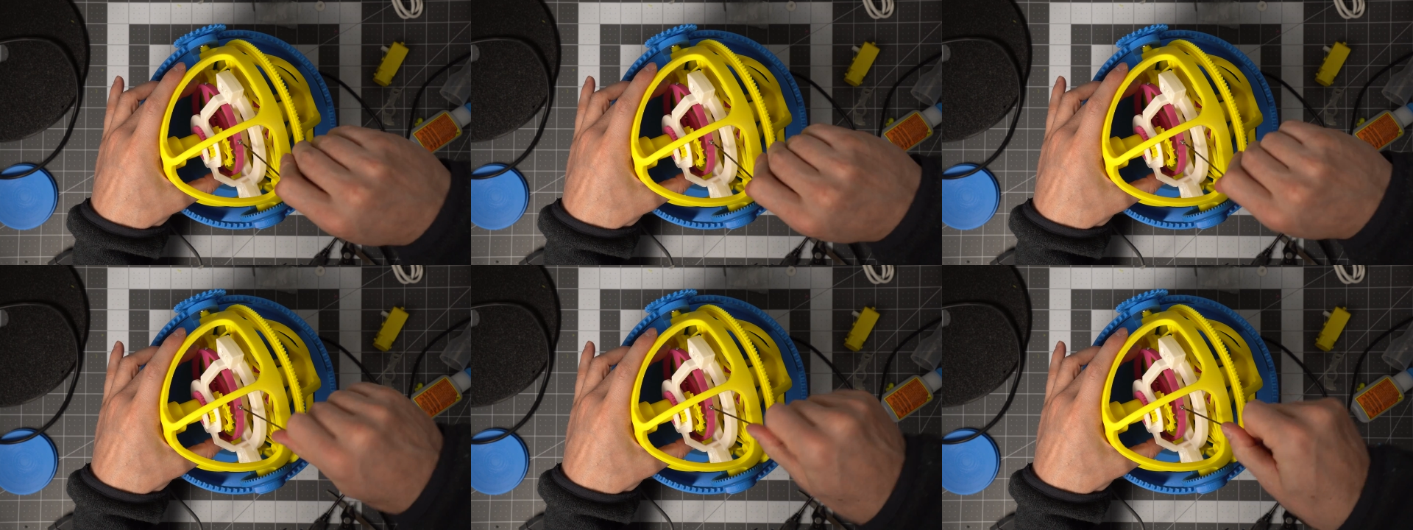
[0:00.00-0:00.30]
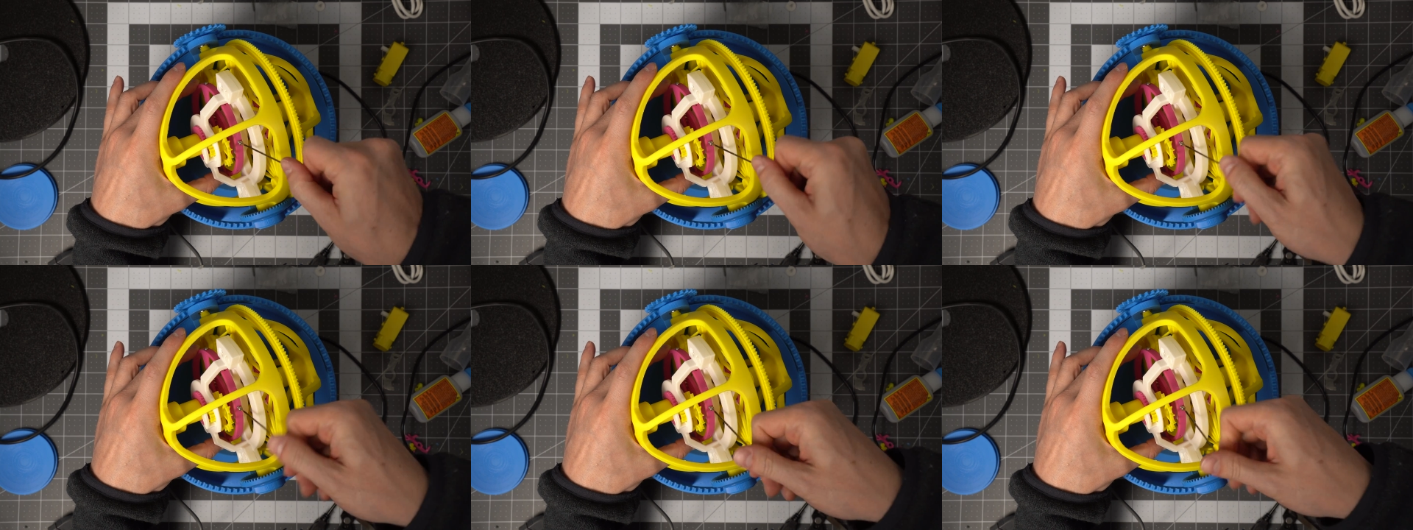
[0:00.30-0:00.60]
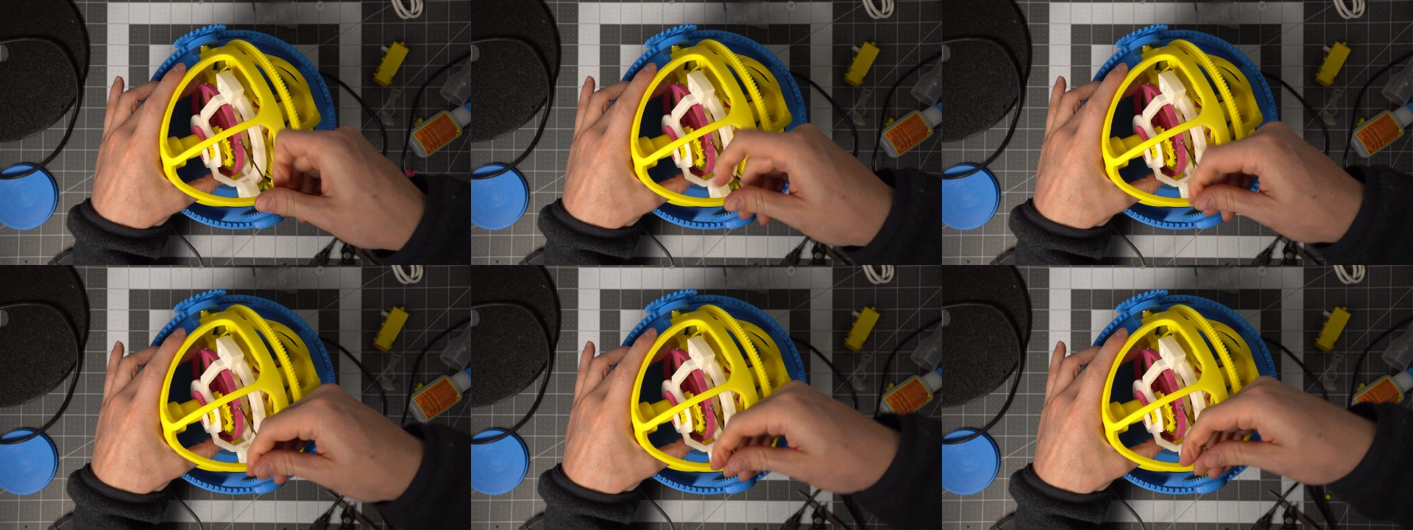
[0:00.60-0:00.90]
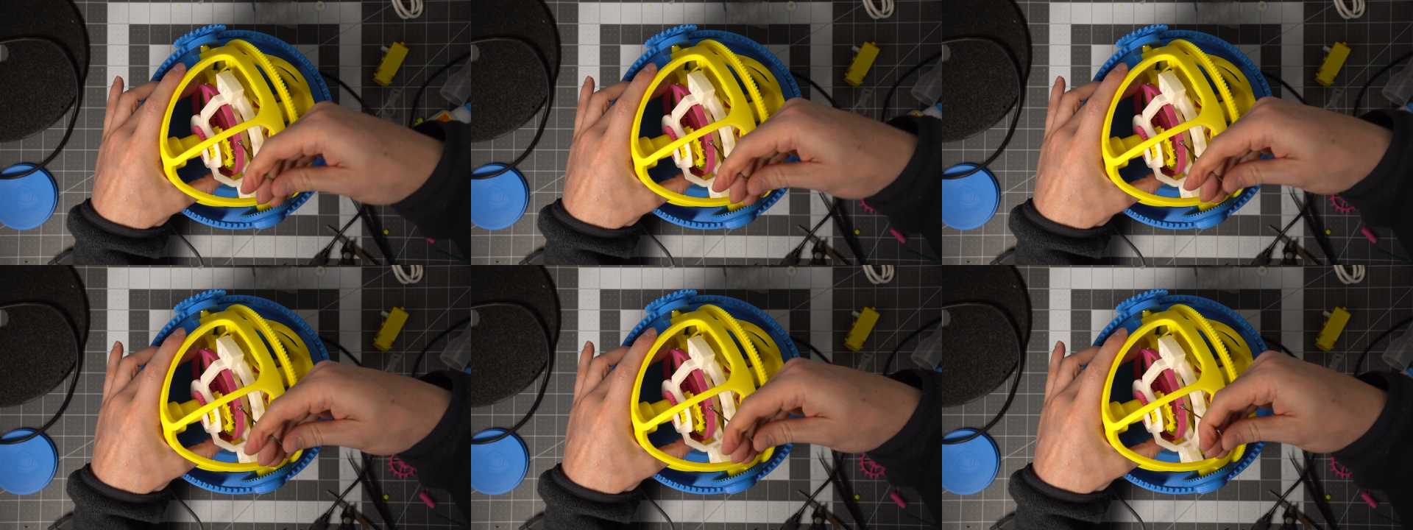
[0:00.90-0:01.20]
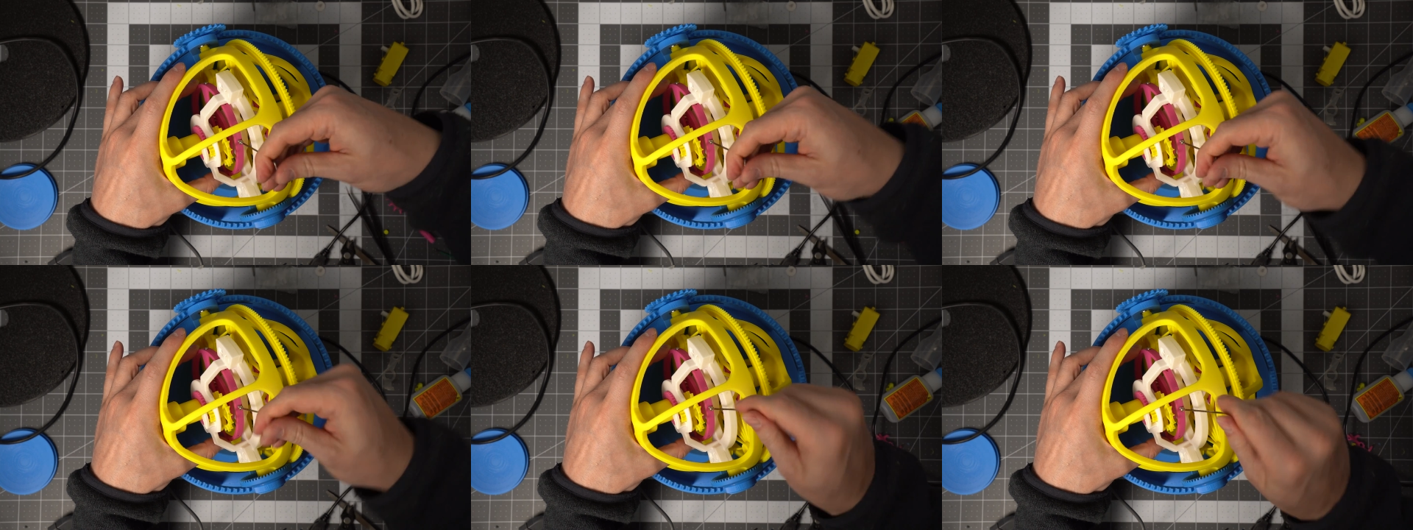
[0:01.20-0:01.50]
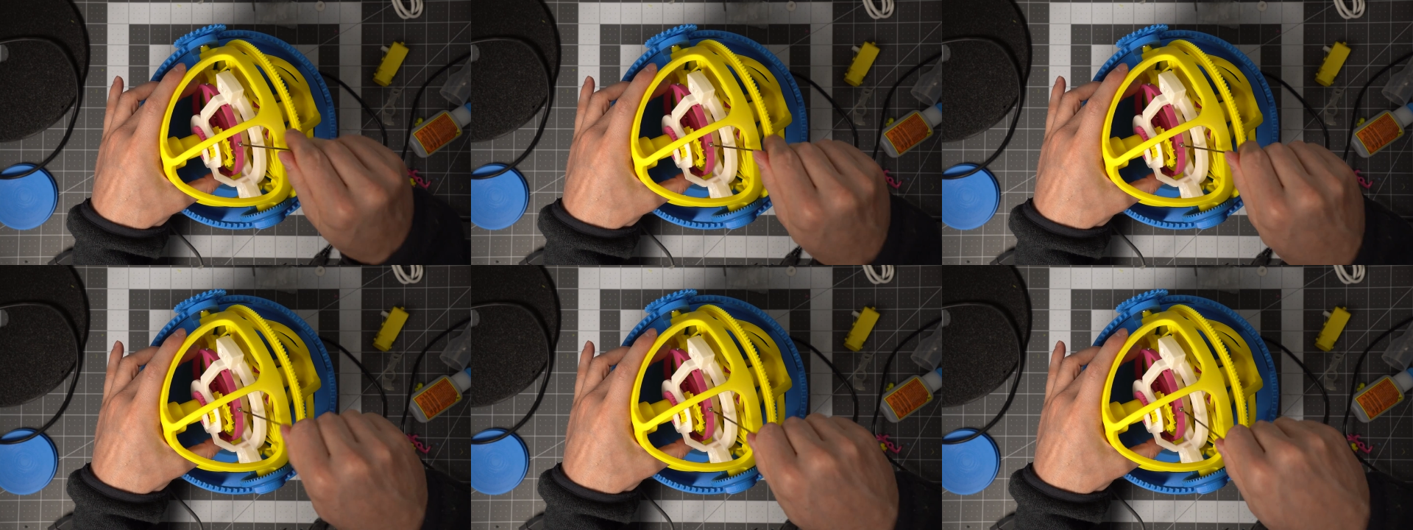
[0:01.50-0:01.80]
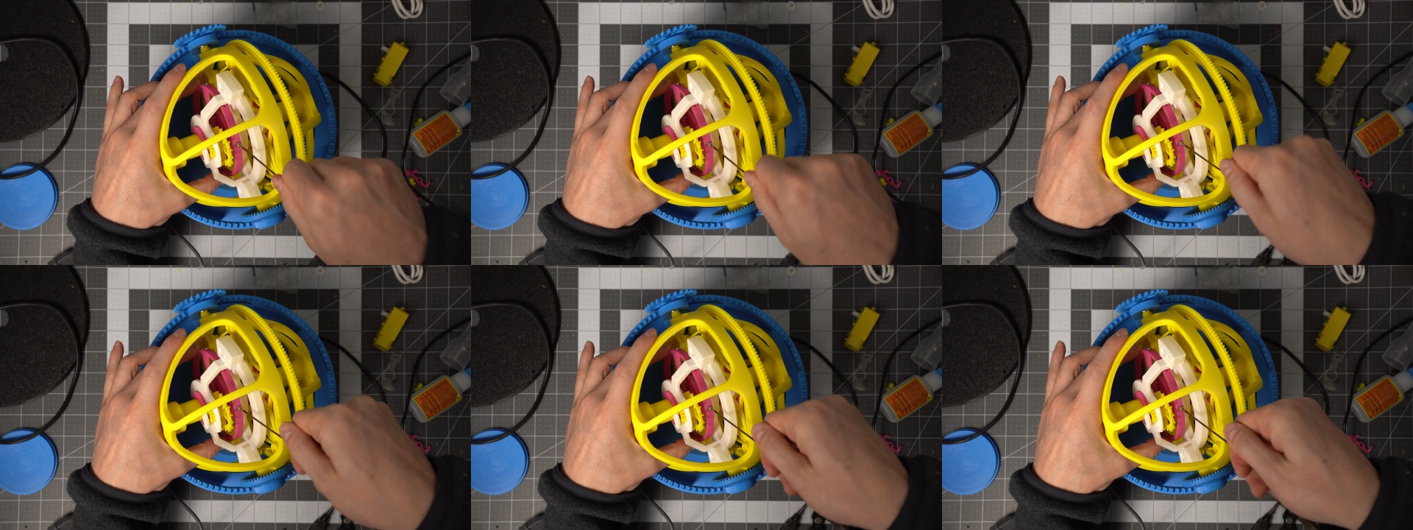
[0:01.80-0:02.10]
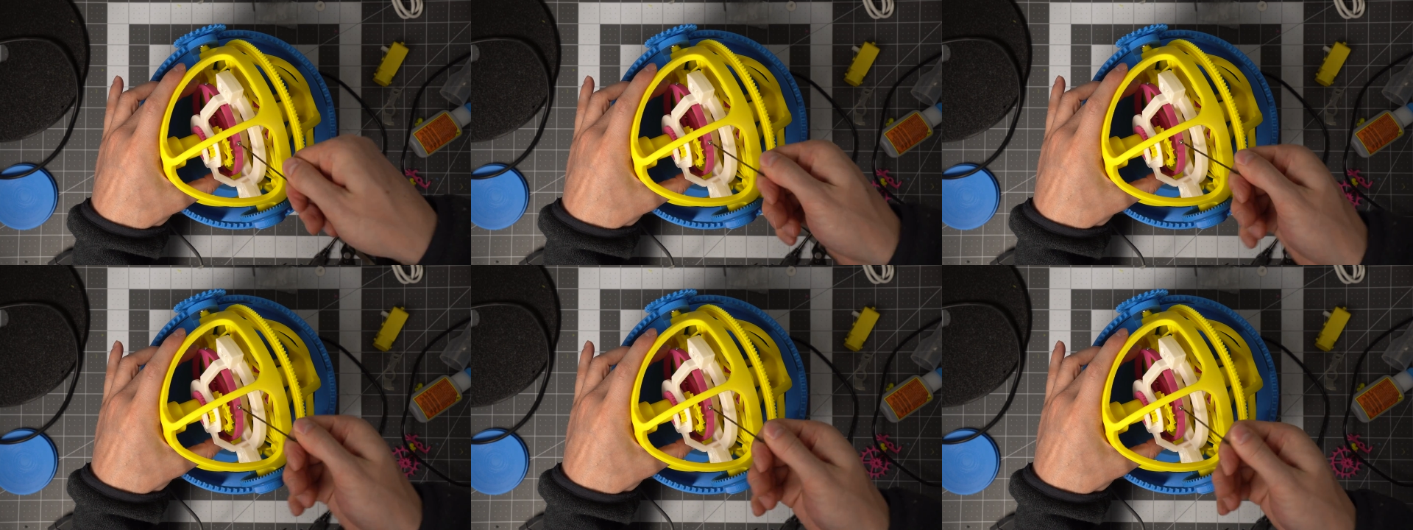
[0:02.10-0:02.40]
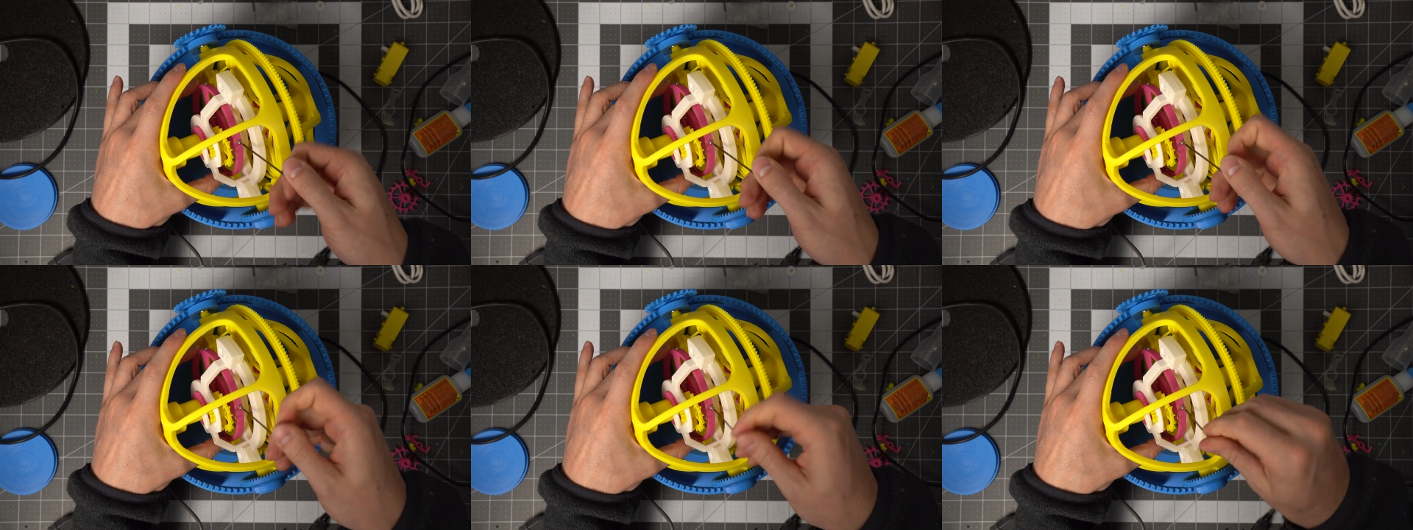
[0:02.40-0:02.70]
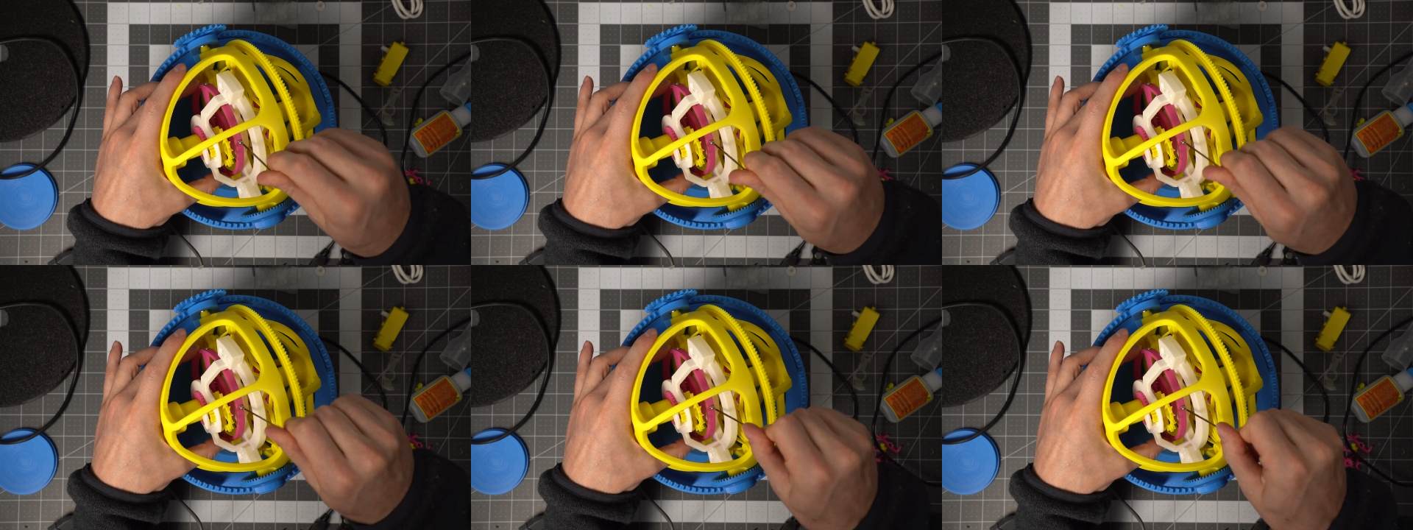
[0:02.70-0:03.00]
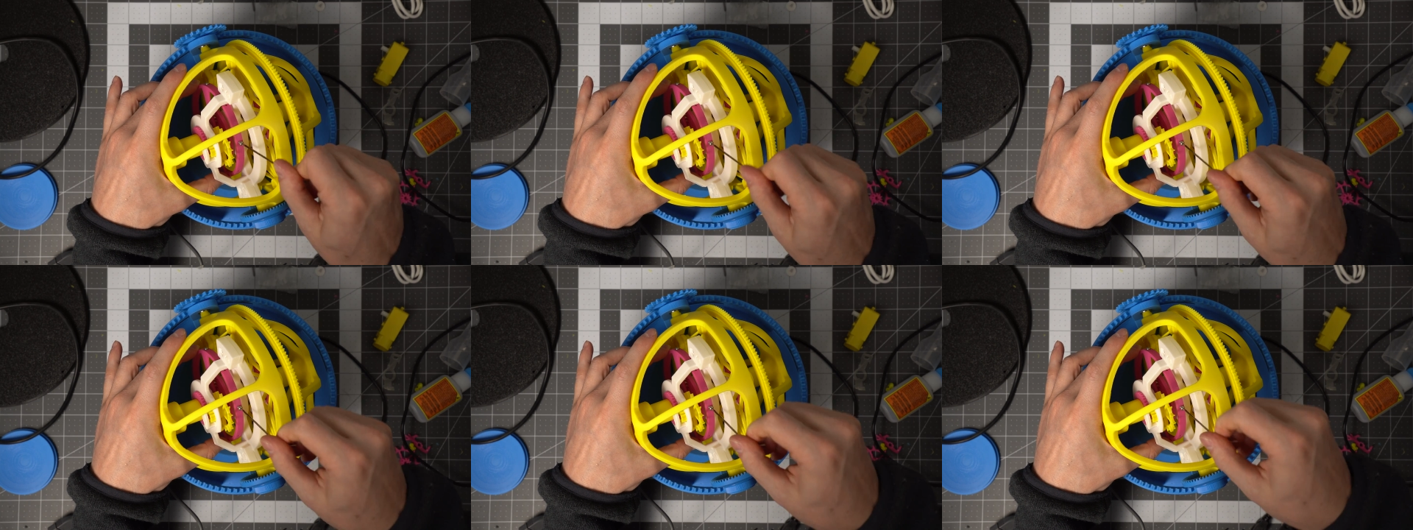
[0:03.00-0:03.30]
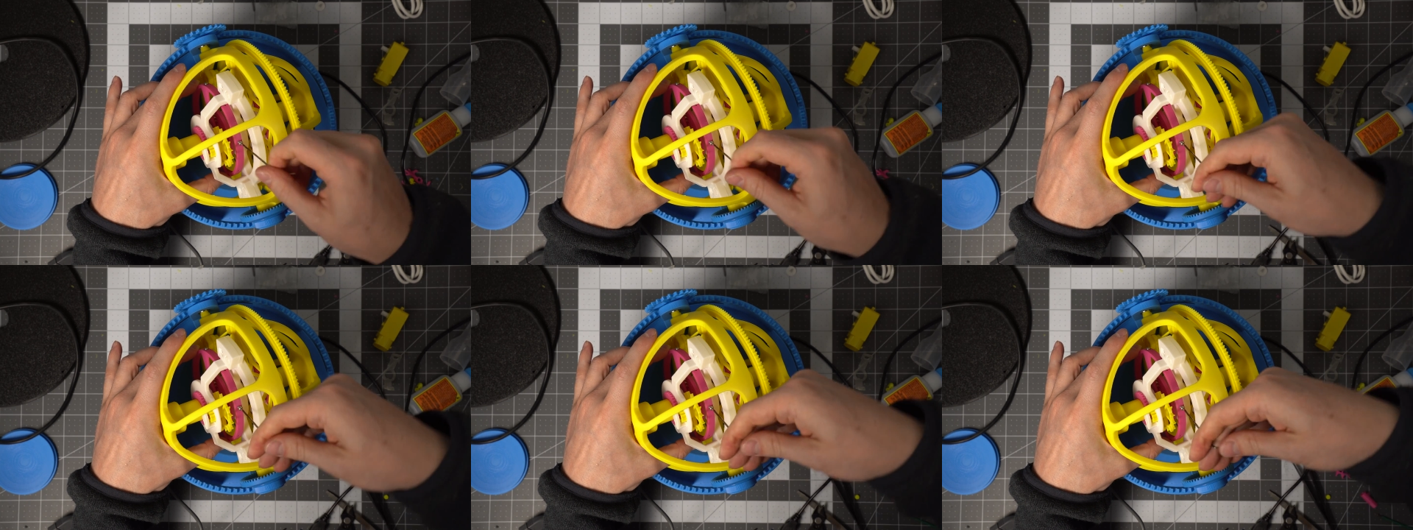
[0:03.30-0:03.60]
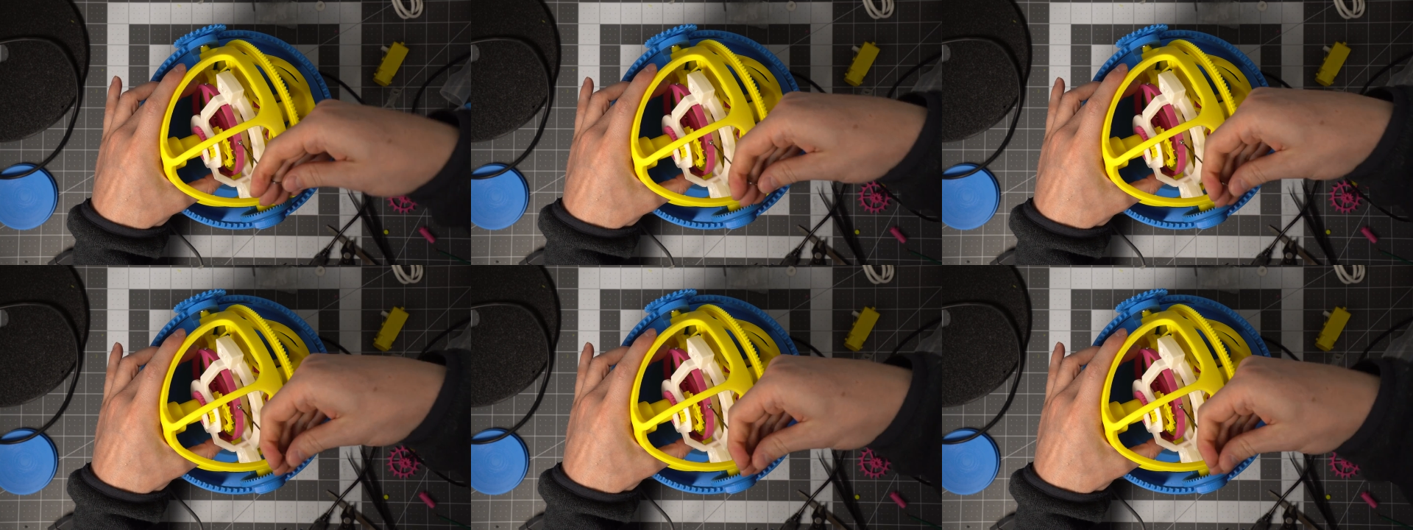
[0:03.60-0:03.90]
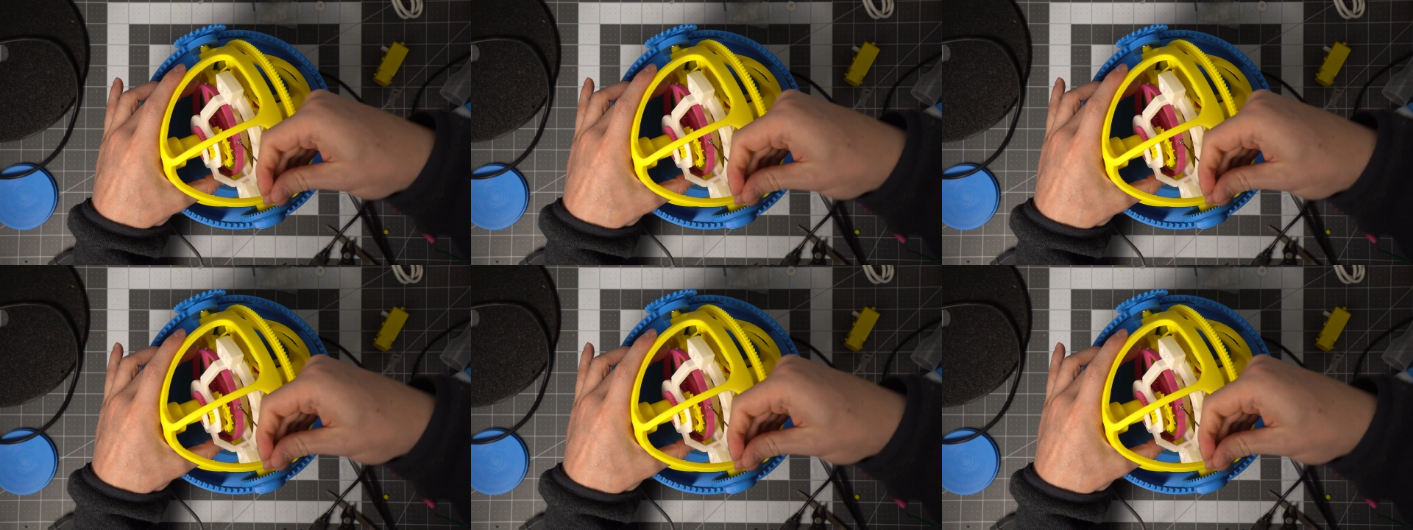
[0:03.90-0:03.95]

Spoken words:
(no speaker visible)